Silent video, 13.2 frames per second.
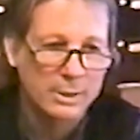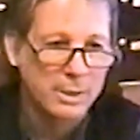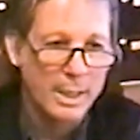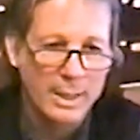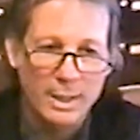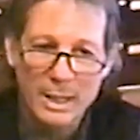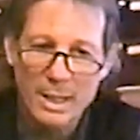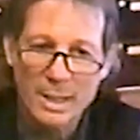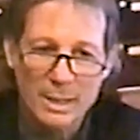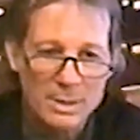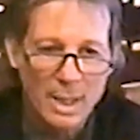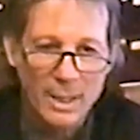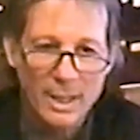It's
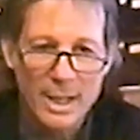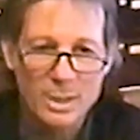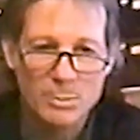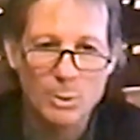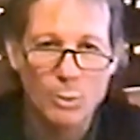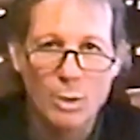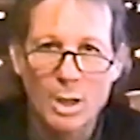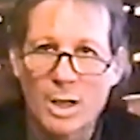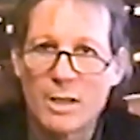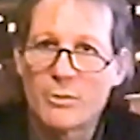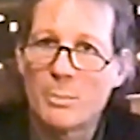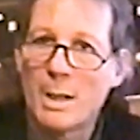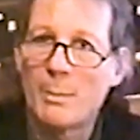like asking me what I
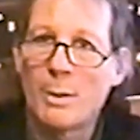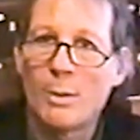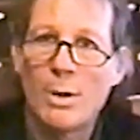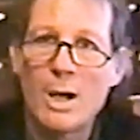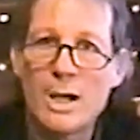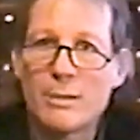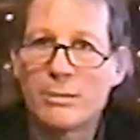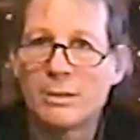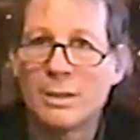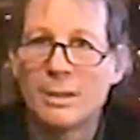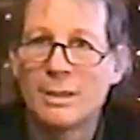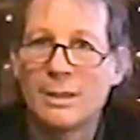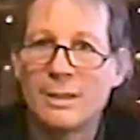love about my life.
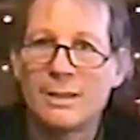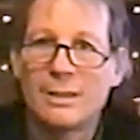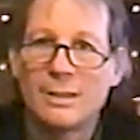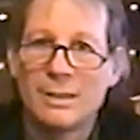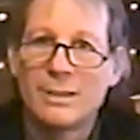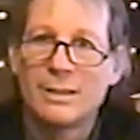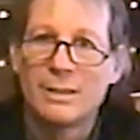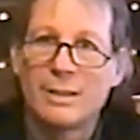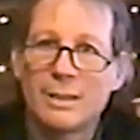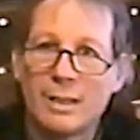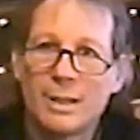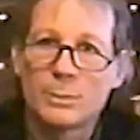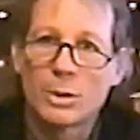
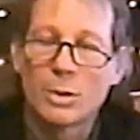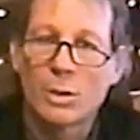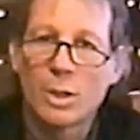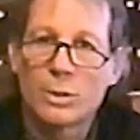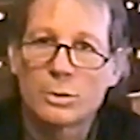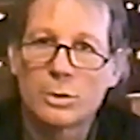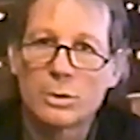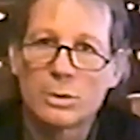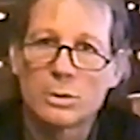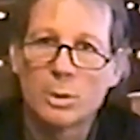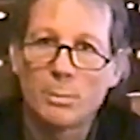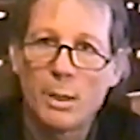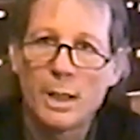I'm so close to it and
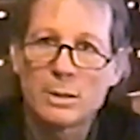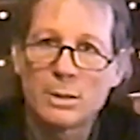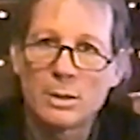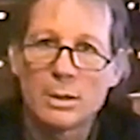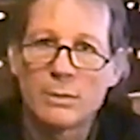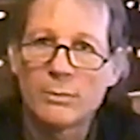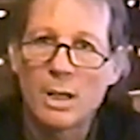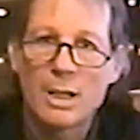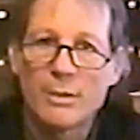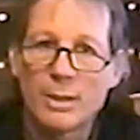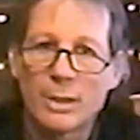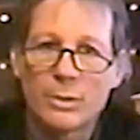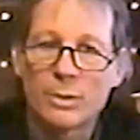so passionately
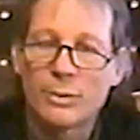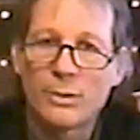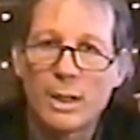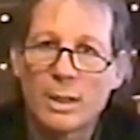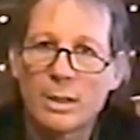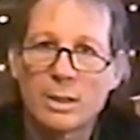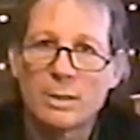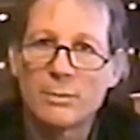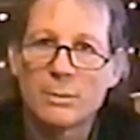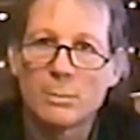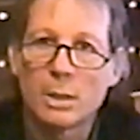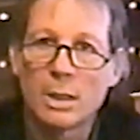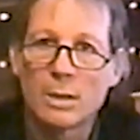involved, I don't know if I could
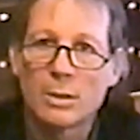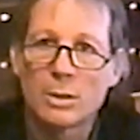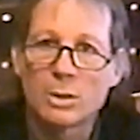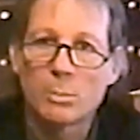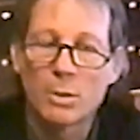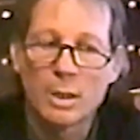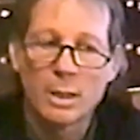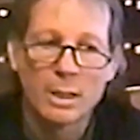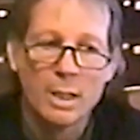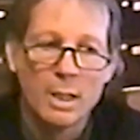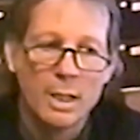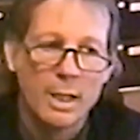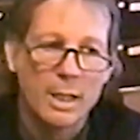even begin to explain it.
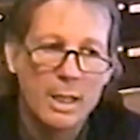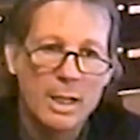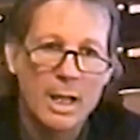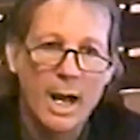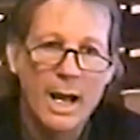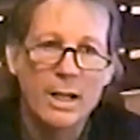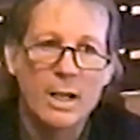Mm-hmm.